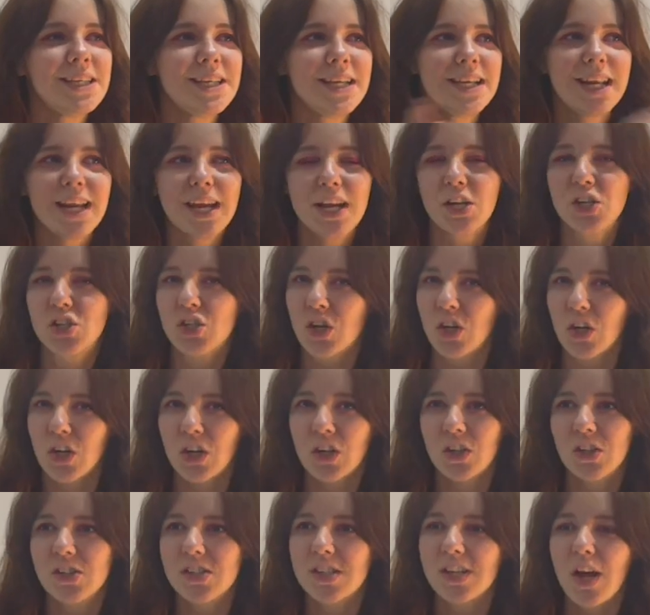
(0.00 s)
teenage
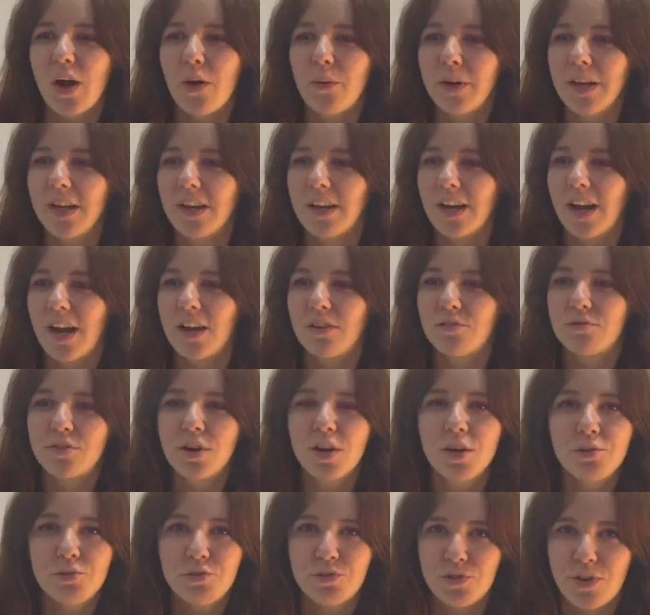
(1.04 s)
girls going on a
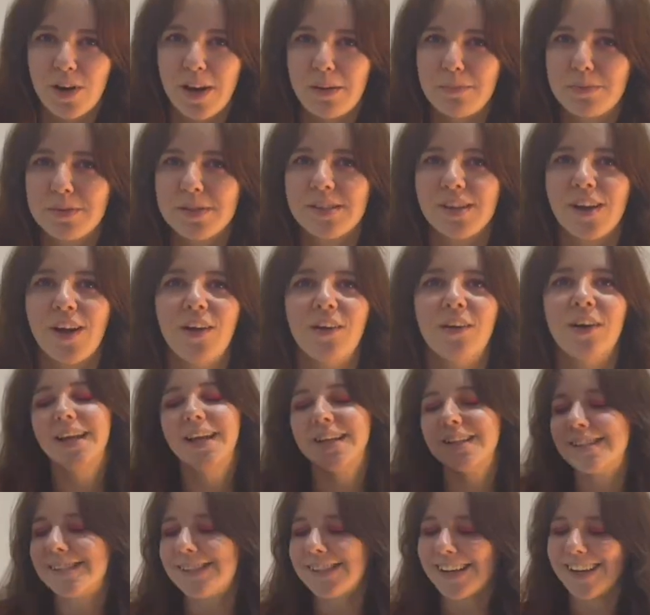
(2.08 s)
road trip. So
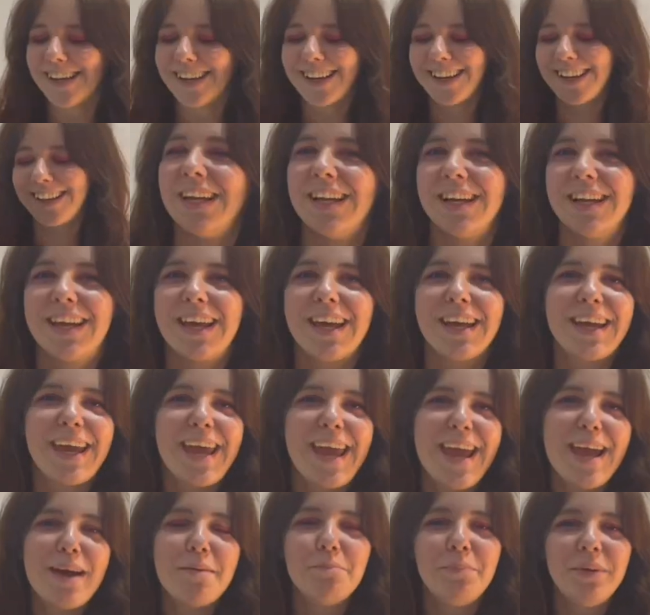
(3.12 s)
it's a, like a
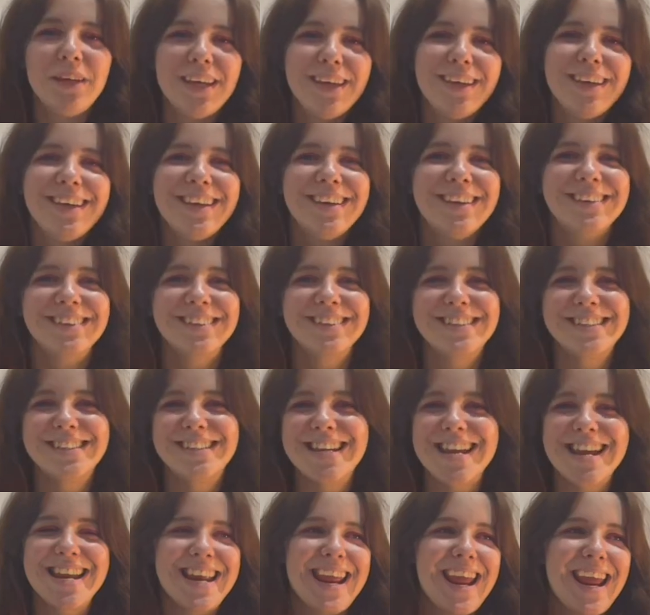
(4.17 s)
campy
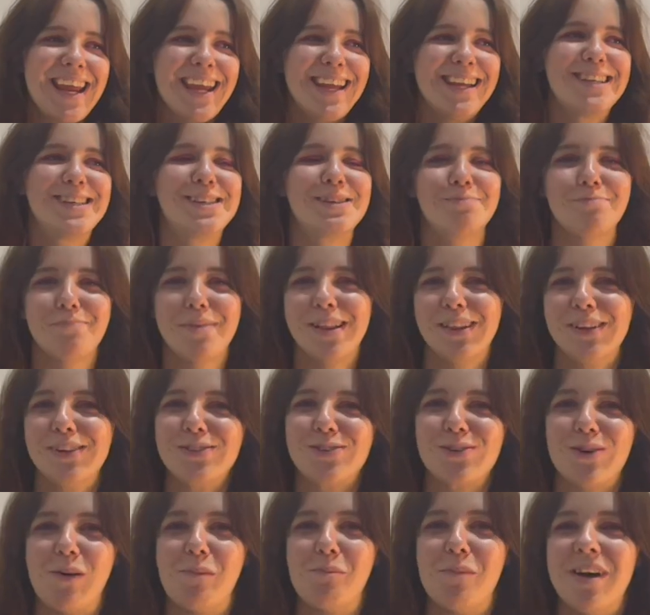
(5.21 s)
teenage
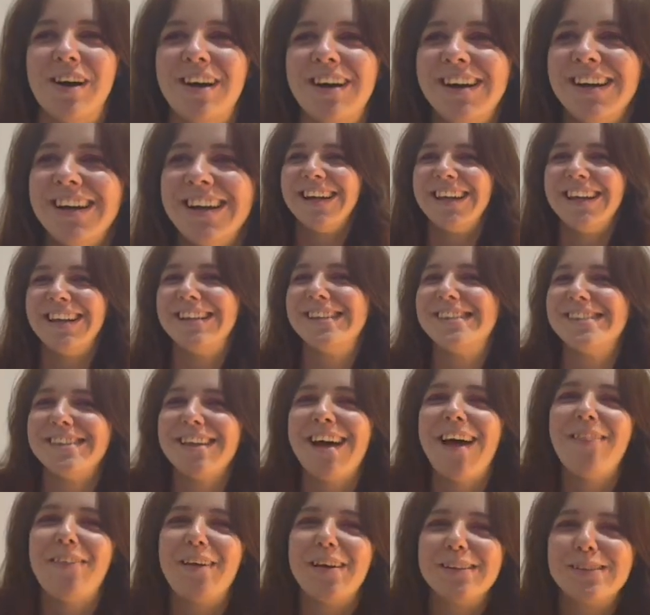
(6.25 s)
melodrama. It's
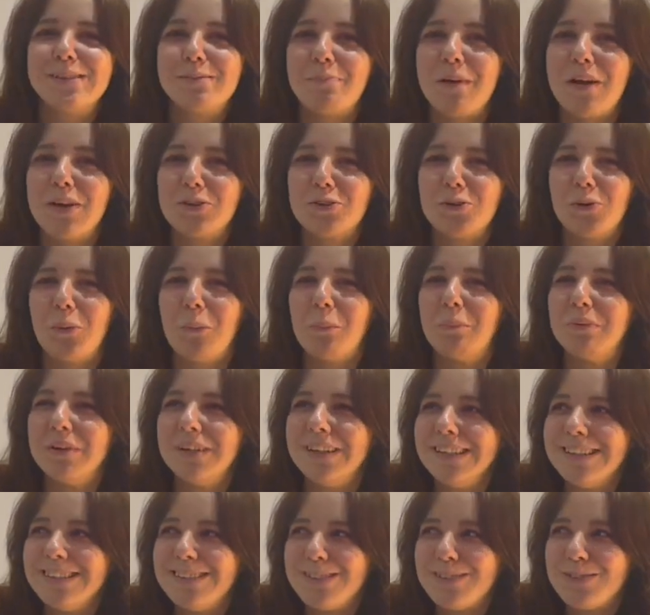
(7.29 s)
not that special,
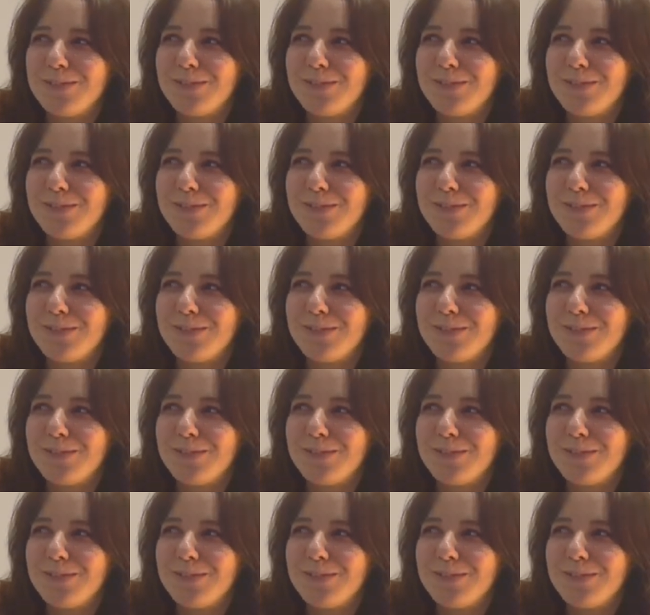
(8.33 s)
but it's